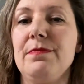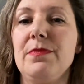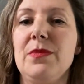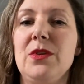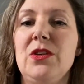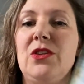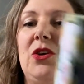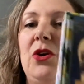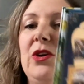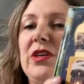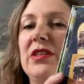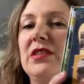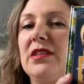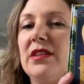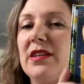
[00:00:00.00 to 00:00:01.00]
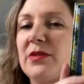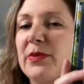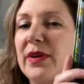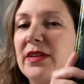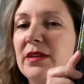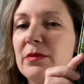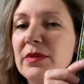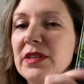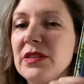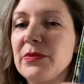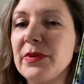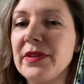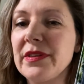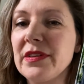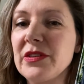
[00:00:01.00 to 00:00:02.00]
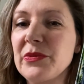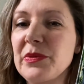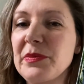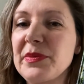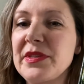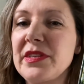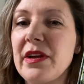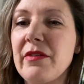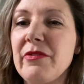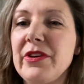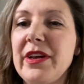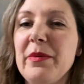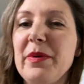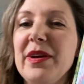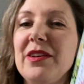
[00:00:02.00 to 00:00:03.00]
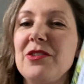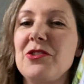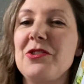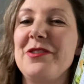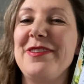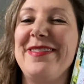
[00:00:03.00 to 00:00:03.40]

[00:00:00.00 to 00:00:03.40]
So you can see that's what I did with this one. This one was the Everyday Witch.